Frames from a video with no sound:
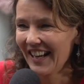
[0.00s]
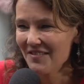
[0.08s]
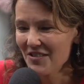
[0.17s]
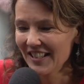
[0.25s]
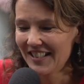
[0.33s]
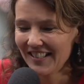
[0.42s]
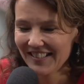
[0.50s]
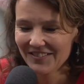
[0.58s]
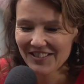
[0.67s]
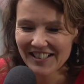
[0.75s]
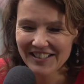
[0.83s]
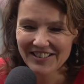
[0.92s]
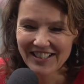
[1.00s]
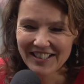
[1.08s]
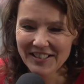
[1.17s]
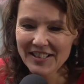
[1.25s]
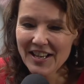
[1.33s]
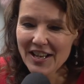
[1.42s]
yes. wanted to, wanted to hear.
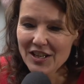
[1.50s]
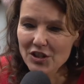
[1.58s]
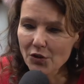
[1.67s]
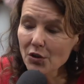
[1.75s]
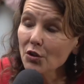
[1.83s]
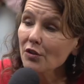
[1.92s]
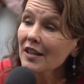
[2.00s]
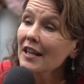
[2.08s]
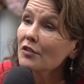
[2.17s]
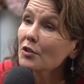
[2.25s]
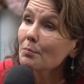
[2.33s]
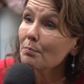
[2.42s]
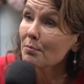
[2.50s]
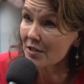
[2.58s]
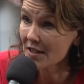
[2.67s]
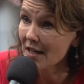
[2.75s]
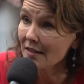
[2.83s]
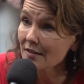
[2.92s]
So you're here to
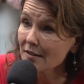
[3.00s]
present